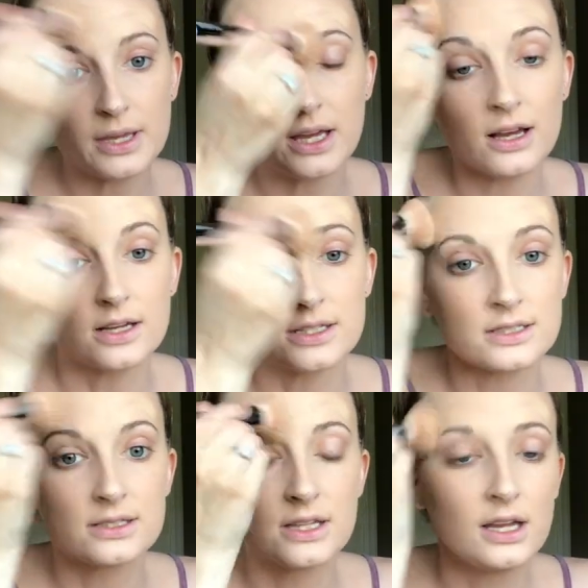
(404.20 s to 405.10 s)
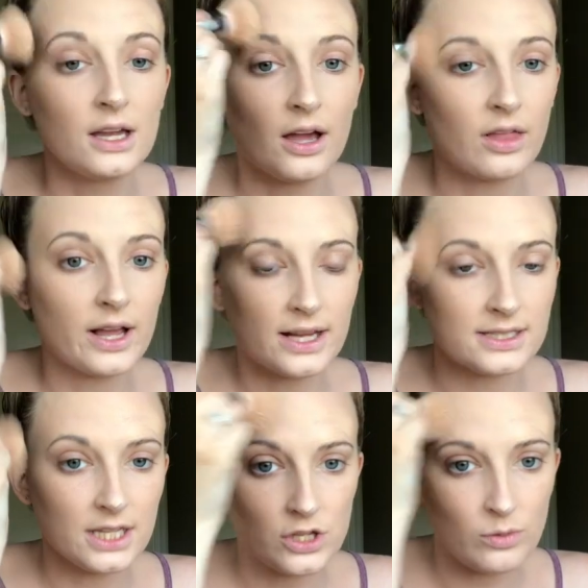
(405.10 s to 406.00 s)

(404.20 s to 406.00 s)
because like I said,